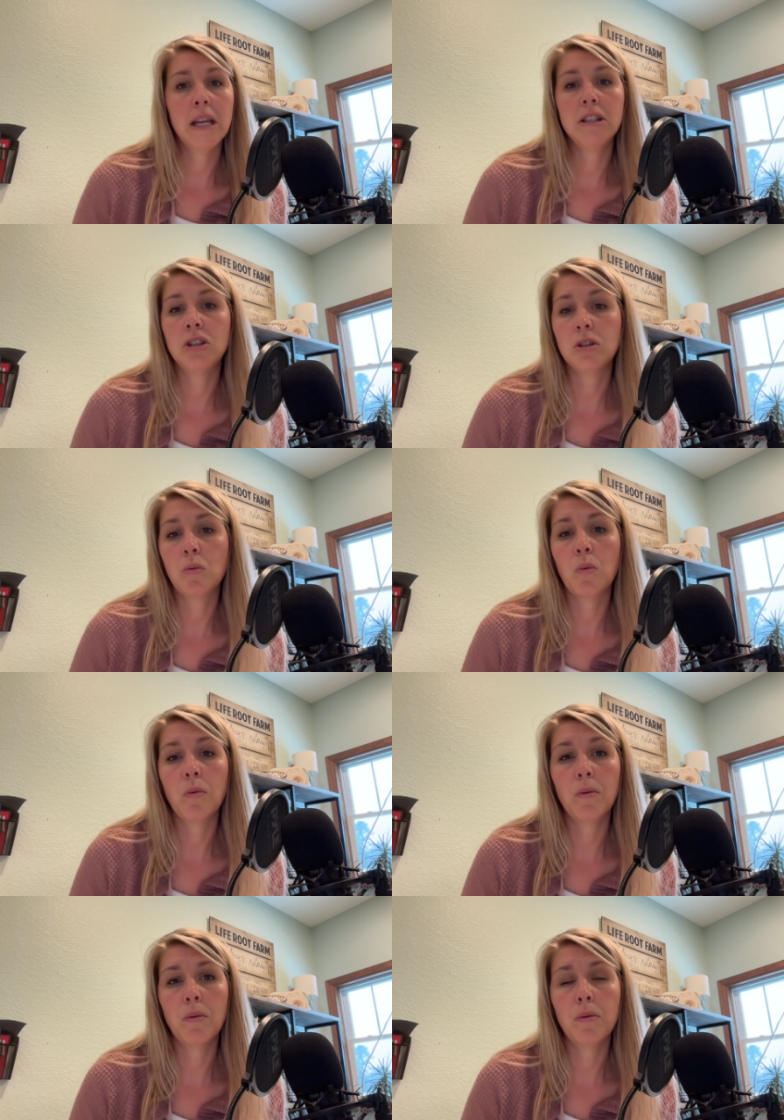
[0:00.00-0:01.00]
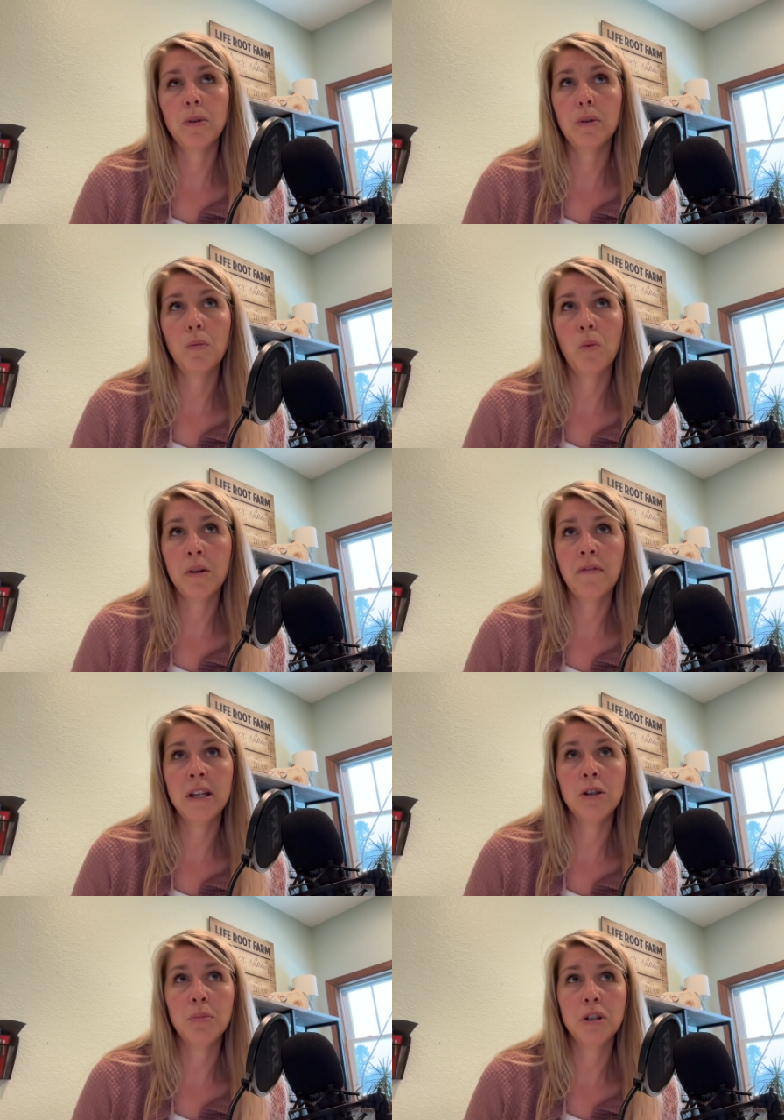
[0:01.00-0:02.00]
it's just one
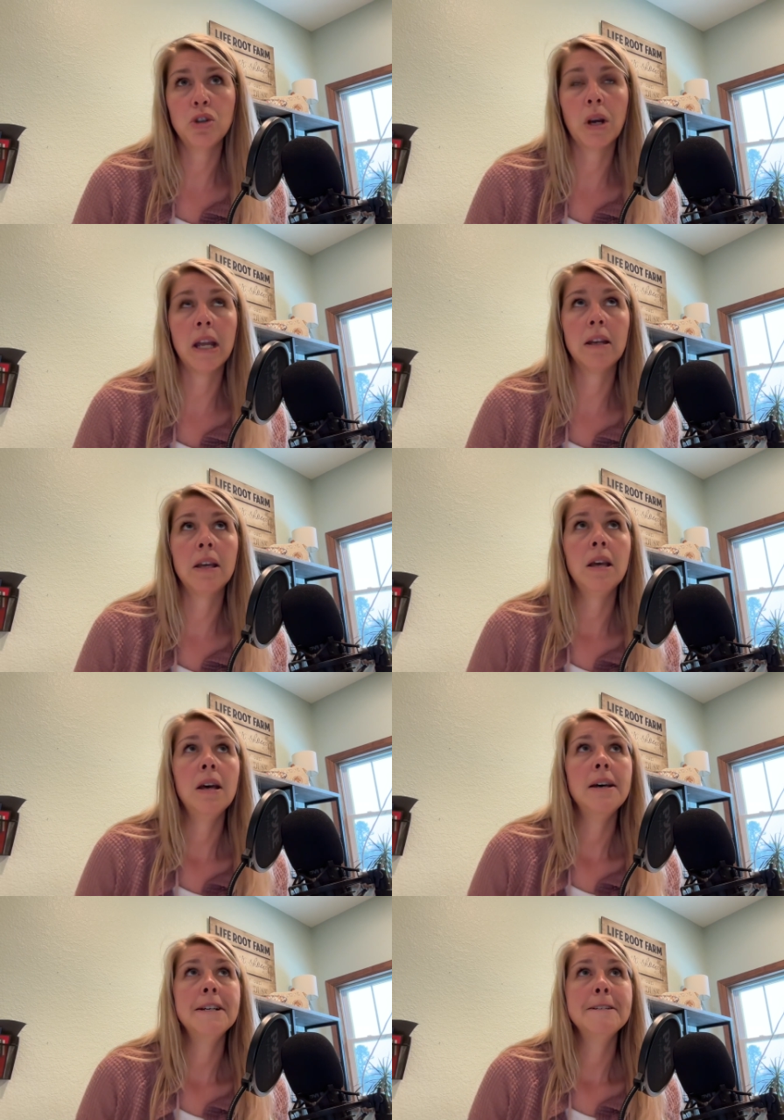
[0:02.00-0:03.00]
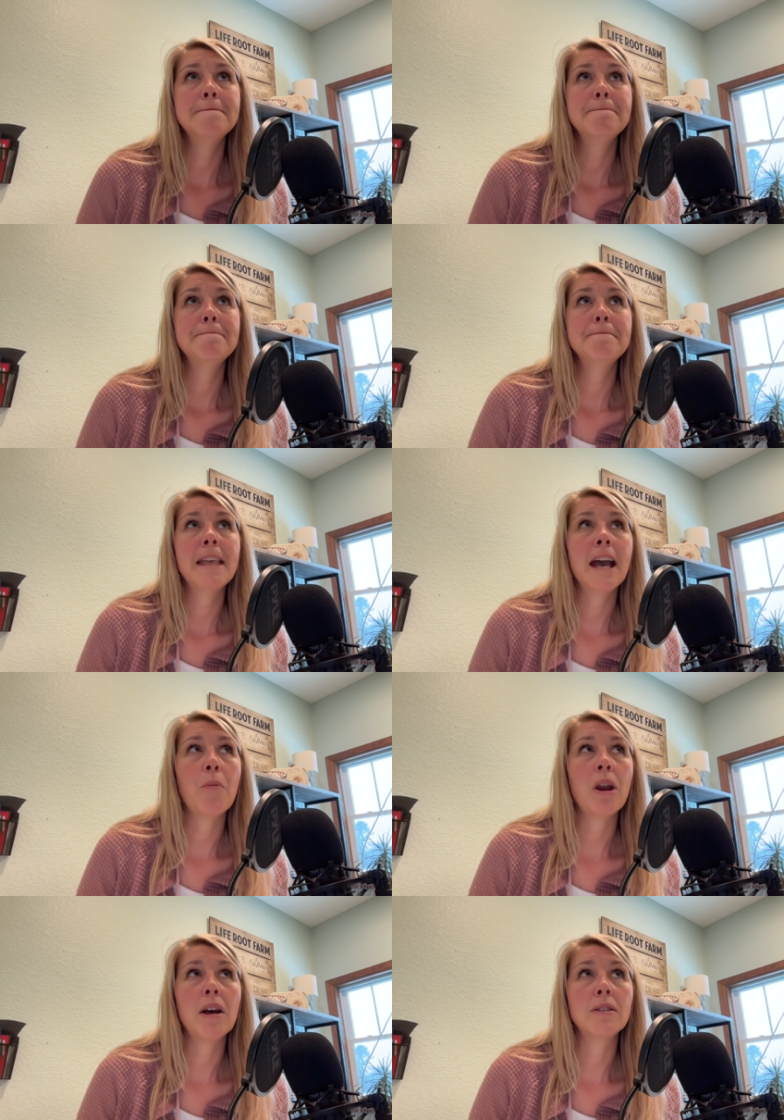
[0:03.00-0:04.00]
vendor per trade. Yeah,
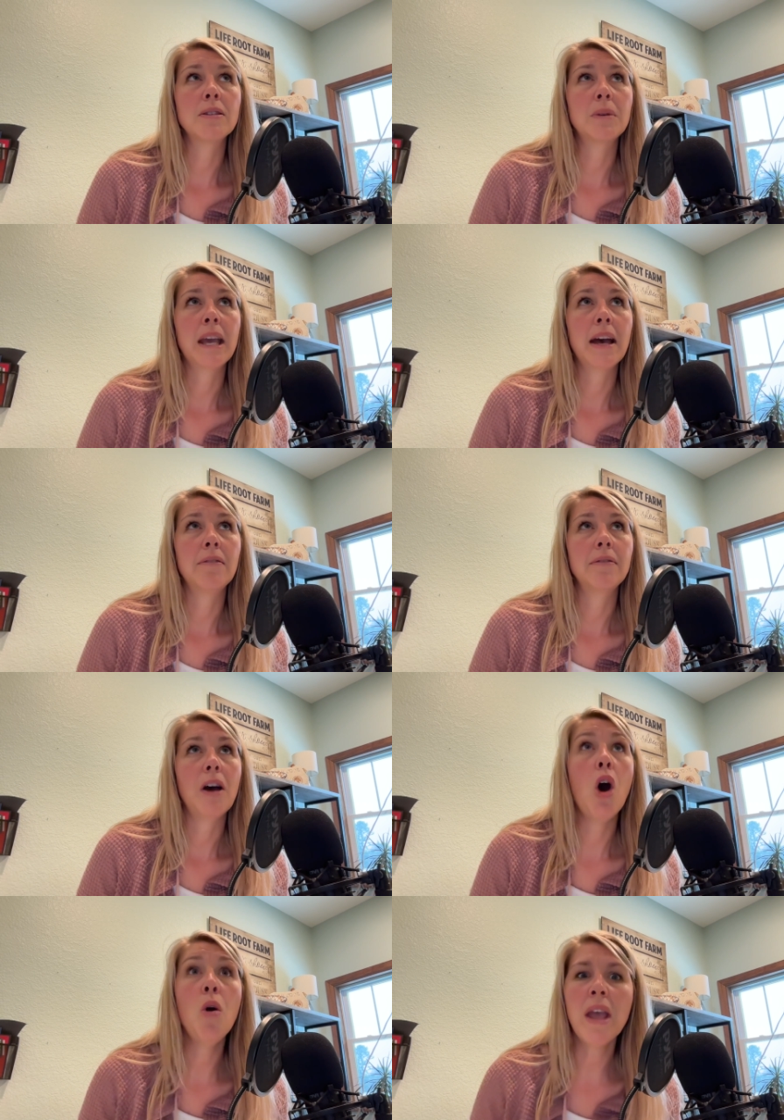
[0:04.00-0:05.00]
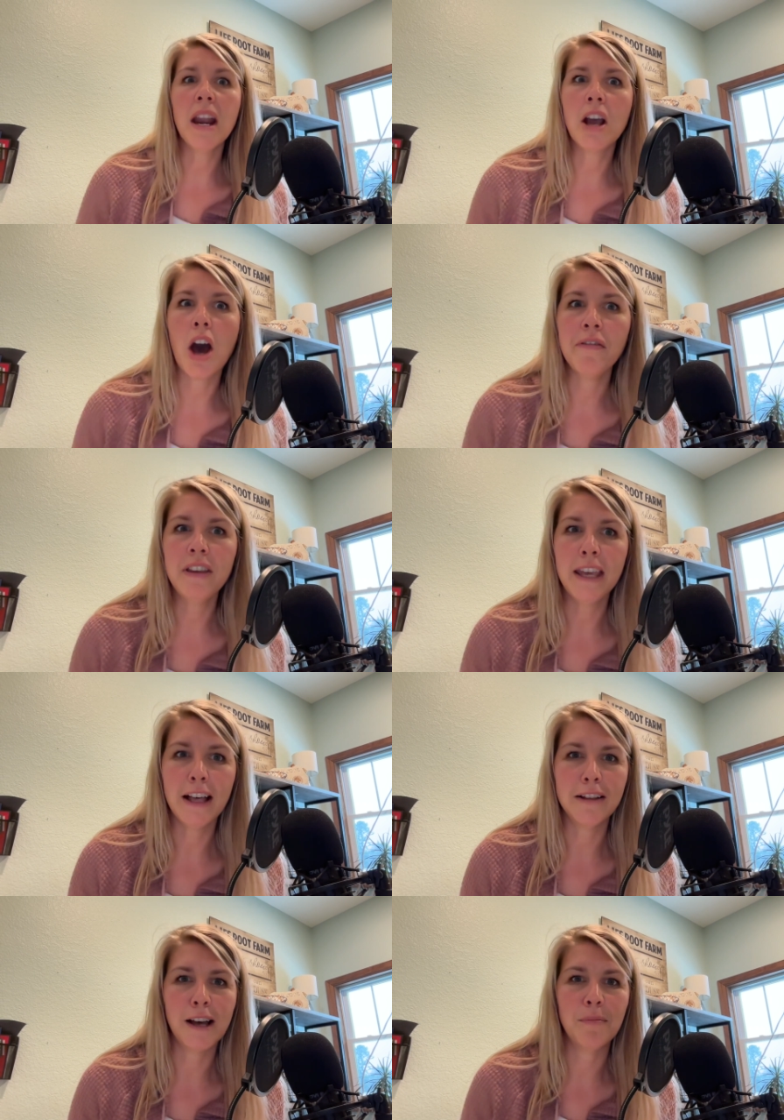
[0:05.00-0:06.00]
what else do we have? Oh, we had a coffee
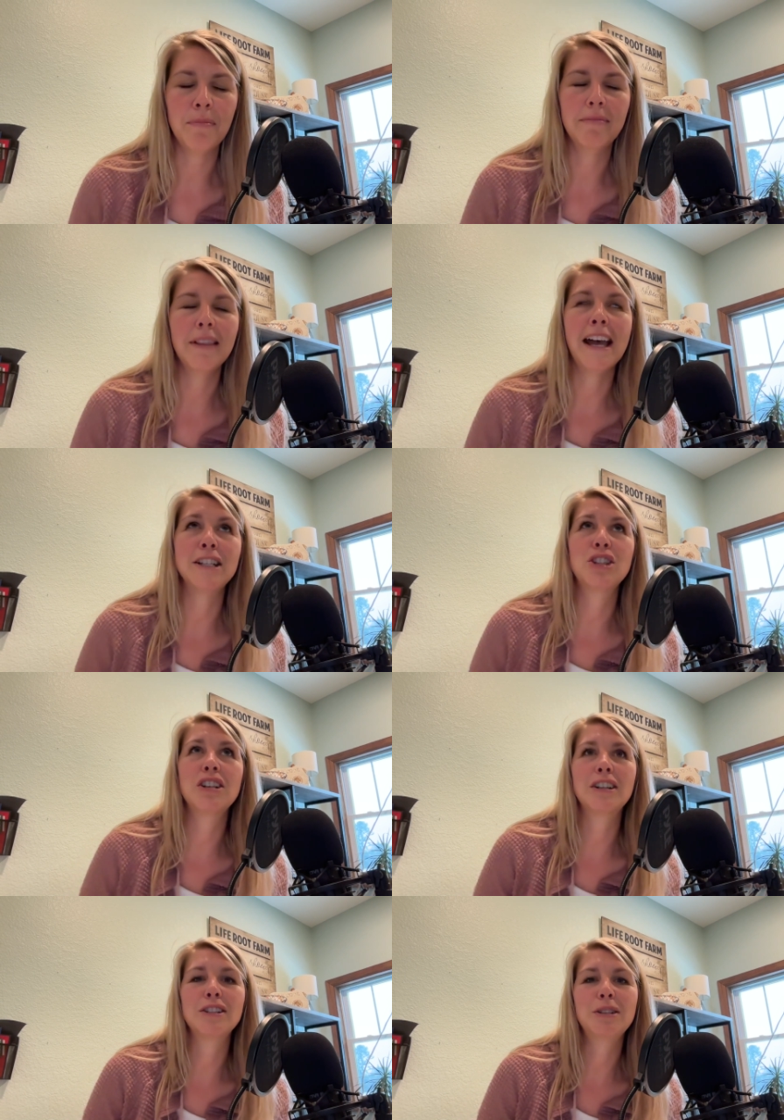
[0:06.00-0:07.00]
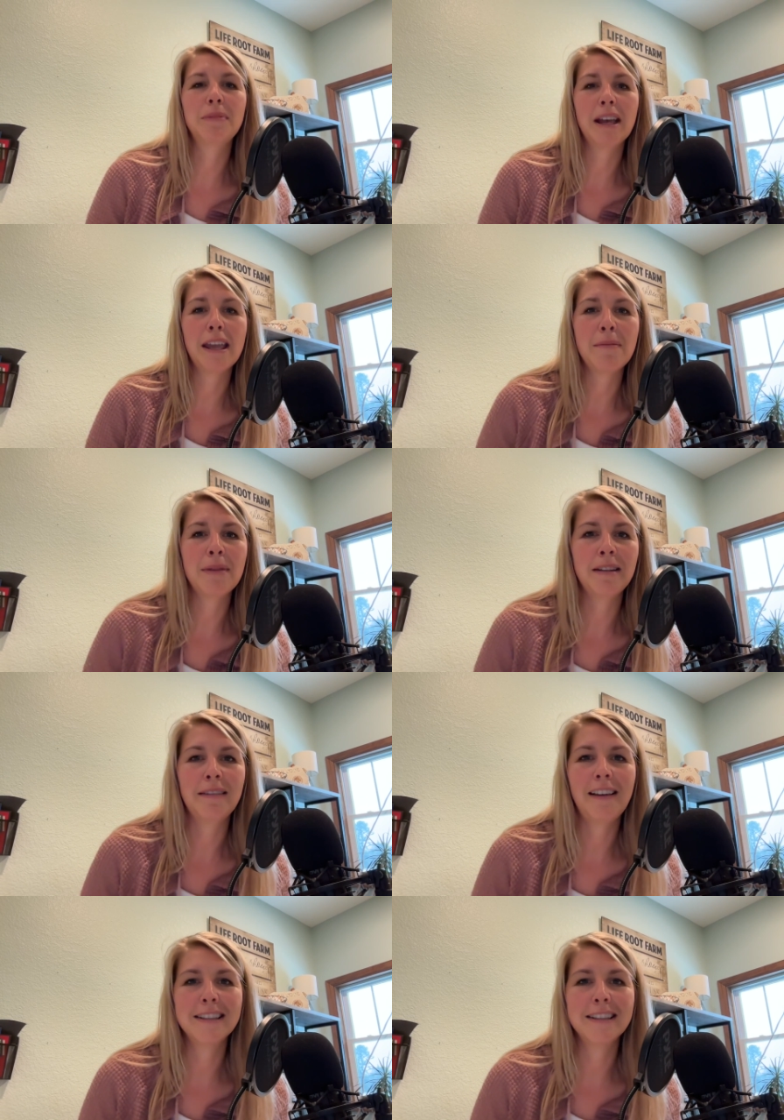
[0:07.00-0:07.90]
gal come last year. She came and